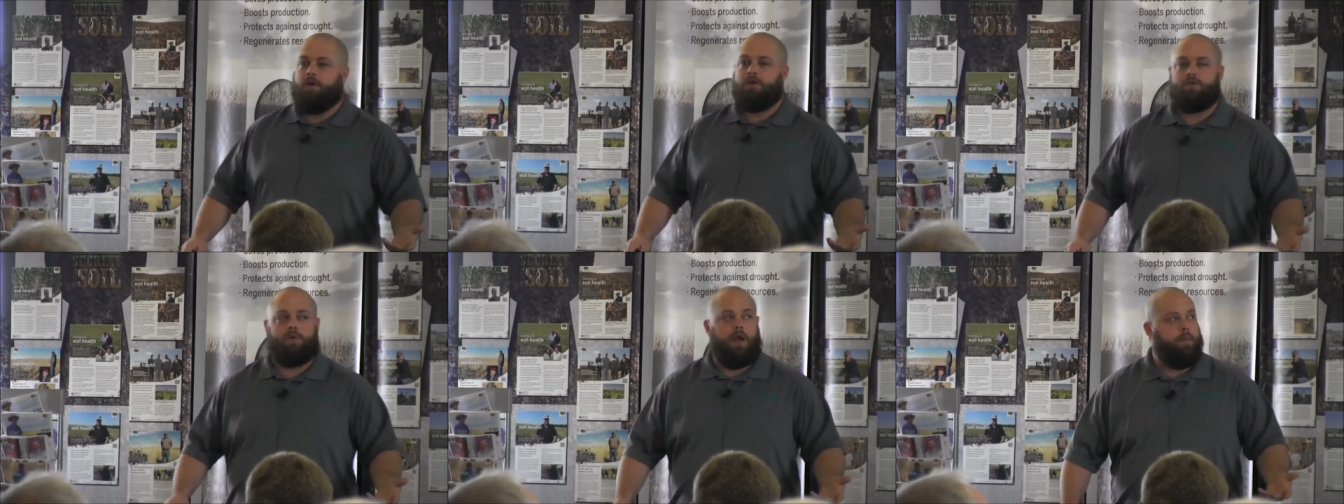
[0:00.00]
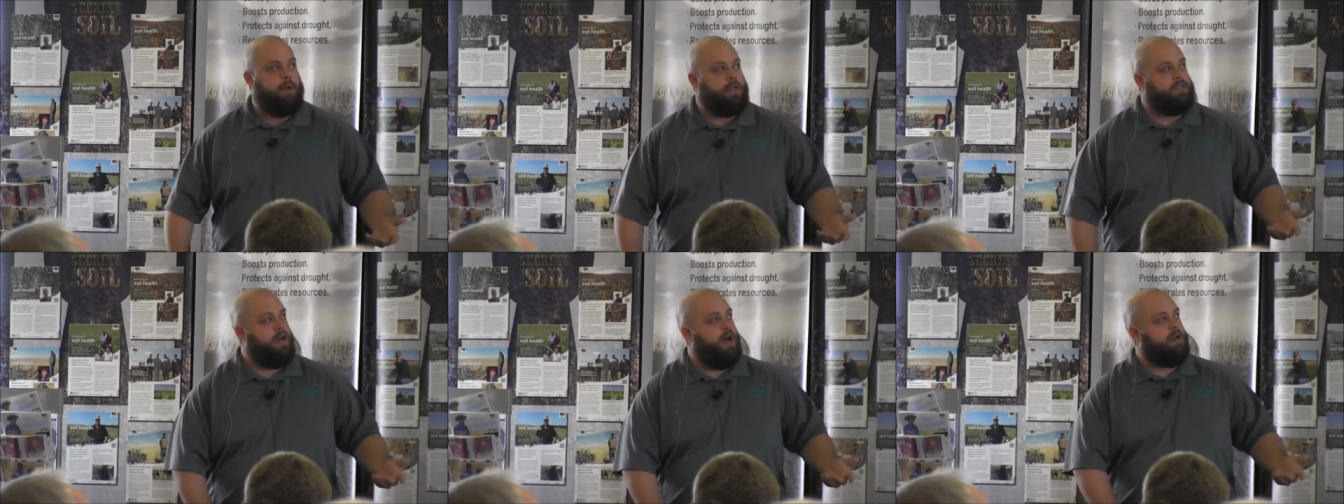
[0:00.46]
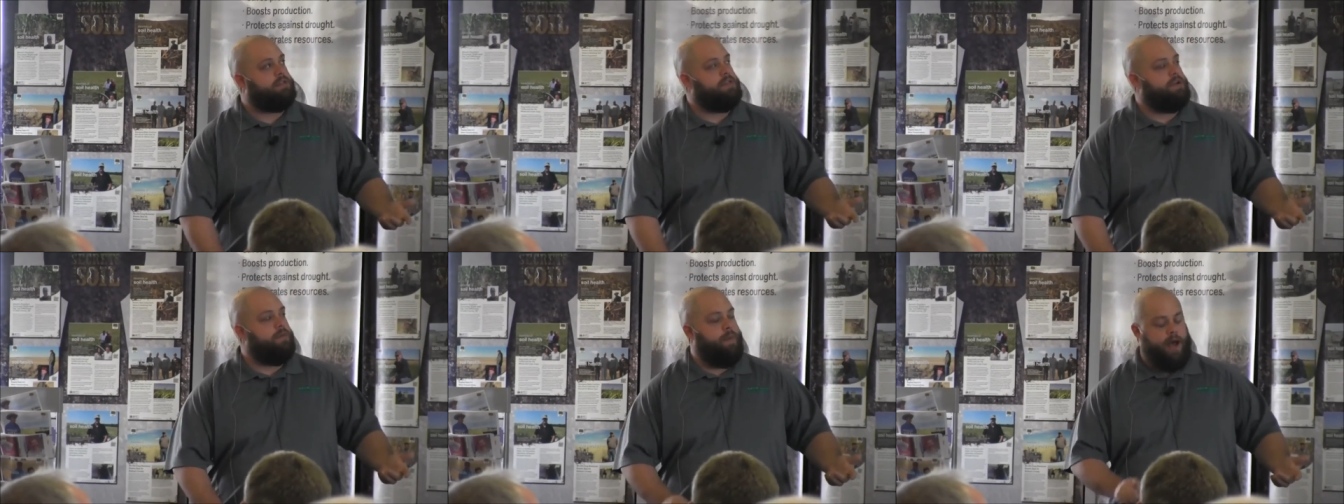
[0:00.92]
the first one I'm going to
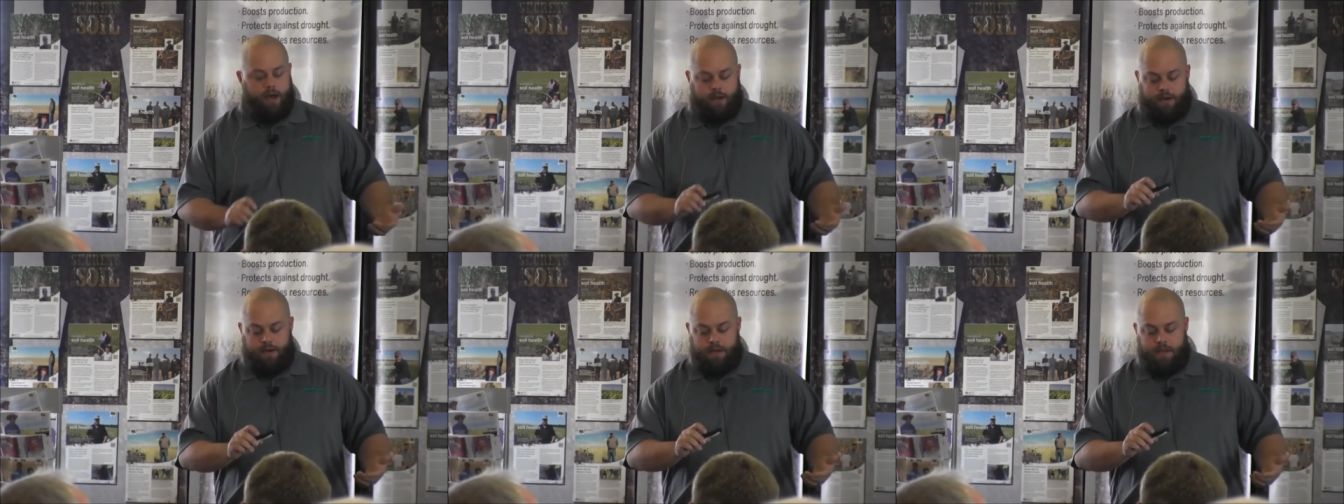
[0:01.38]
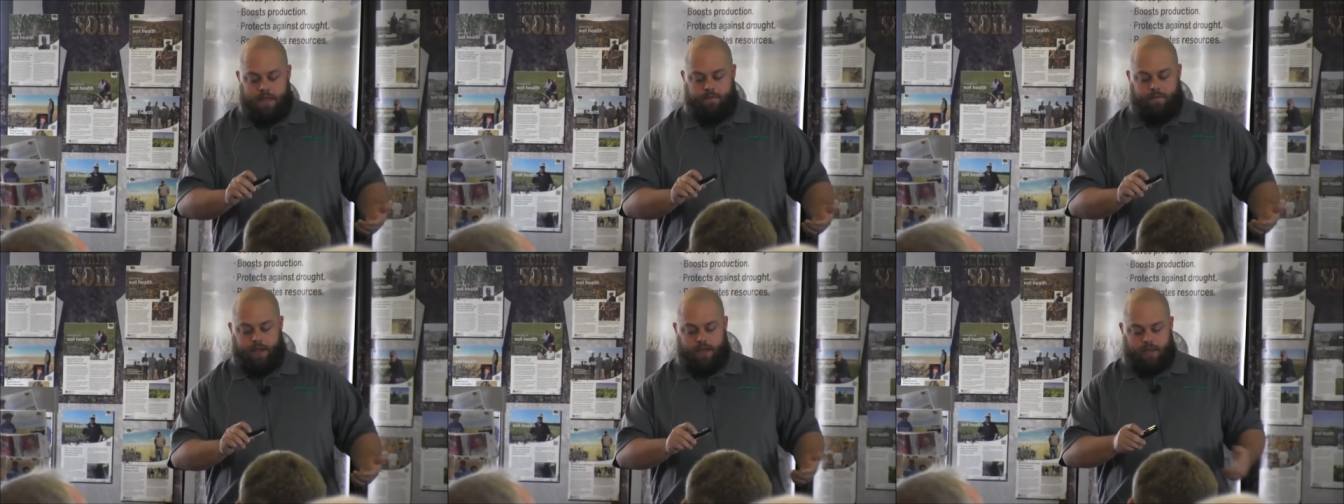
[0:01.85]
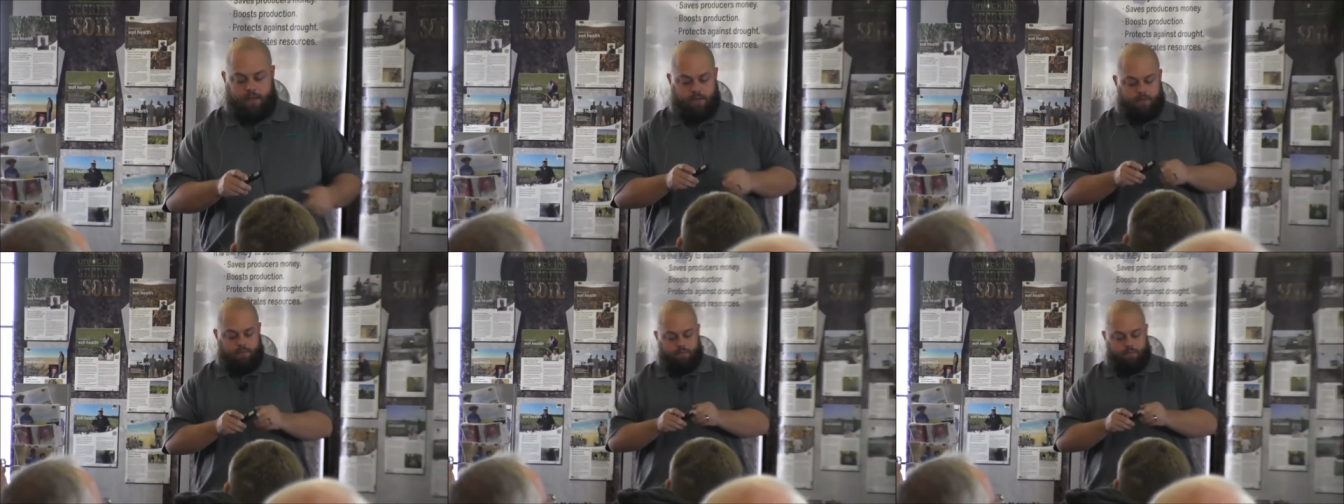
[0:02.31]
talk to you about. If I can